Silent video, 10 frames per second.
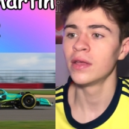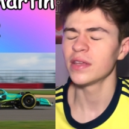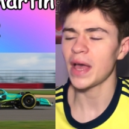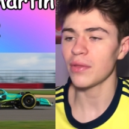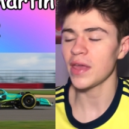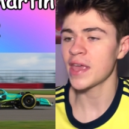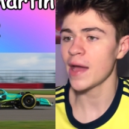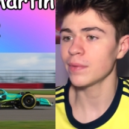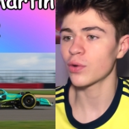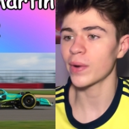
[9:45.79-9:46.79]
How they
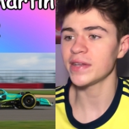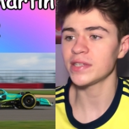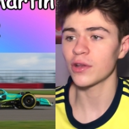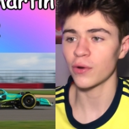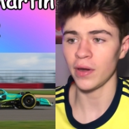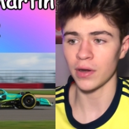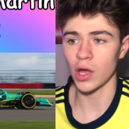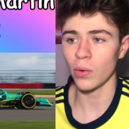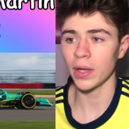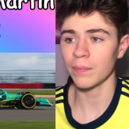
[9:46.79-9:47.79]
kept the racing green
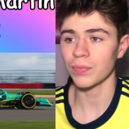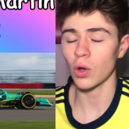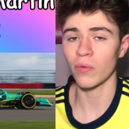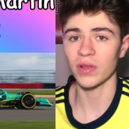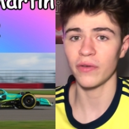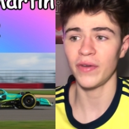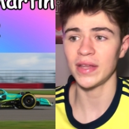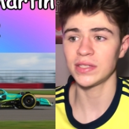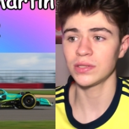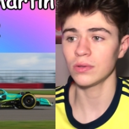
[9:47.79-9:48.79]
going over the
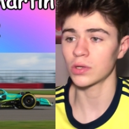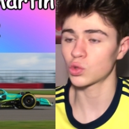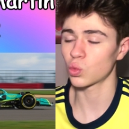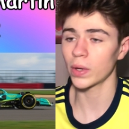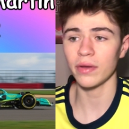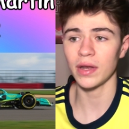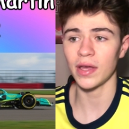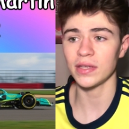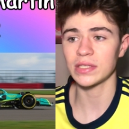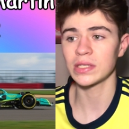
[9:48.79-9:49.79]
vents looks really
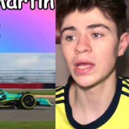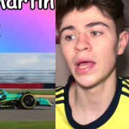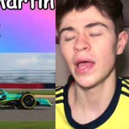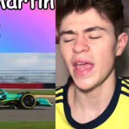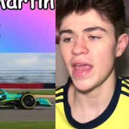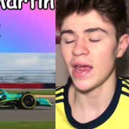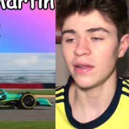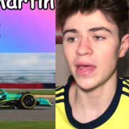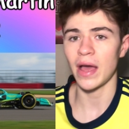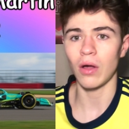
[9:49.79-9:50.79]
nice, and
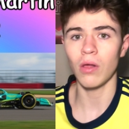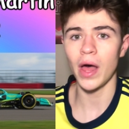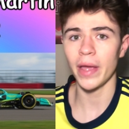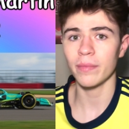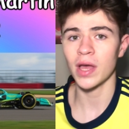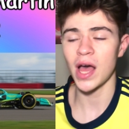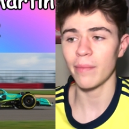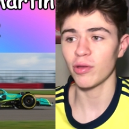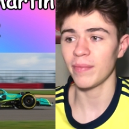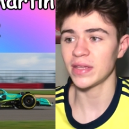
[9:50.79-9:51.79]
that lime
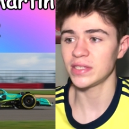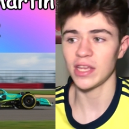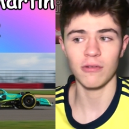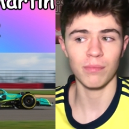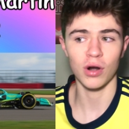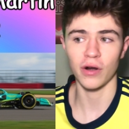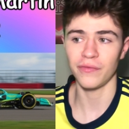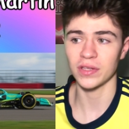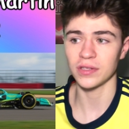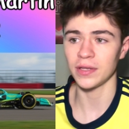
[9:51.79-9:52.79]
complements it
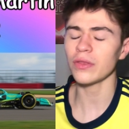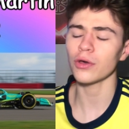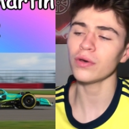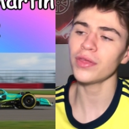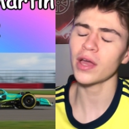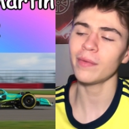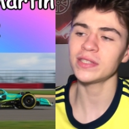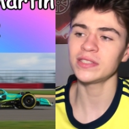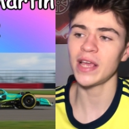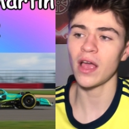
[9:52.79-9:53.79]
perfectly. The only thing I
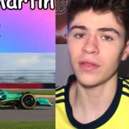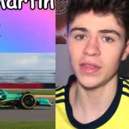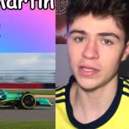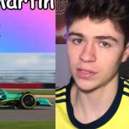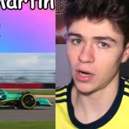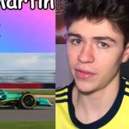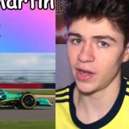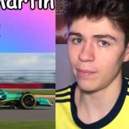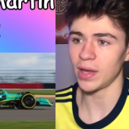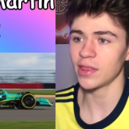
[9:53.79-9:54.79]
must say on this car that
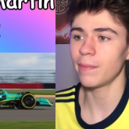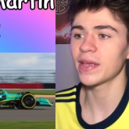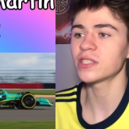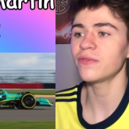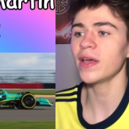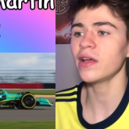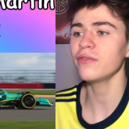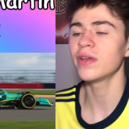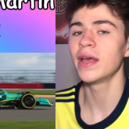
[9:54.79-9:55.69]
I'm not the biggest fan of